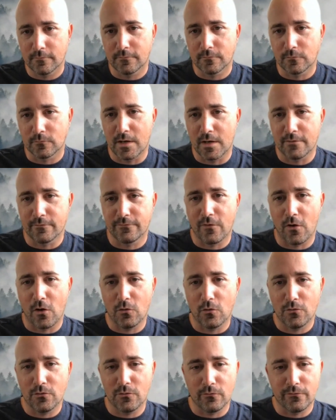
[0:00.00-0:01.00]
Right?
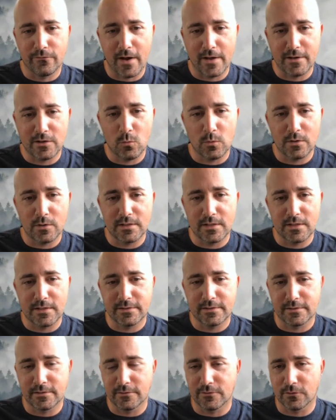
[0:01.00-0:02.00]
Find out what it
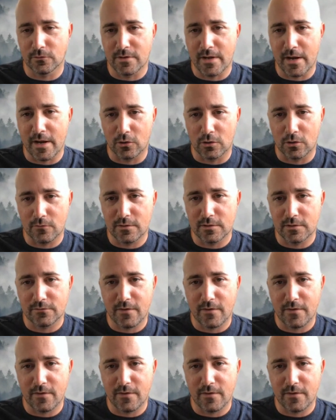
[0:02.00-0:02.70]
is that their narrative is.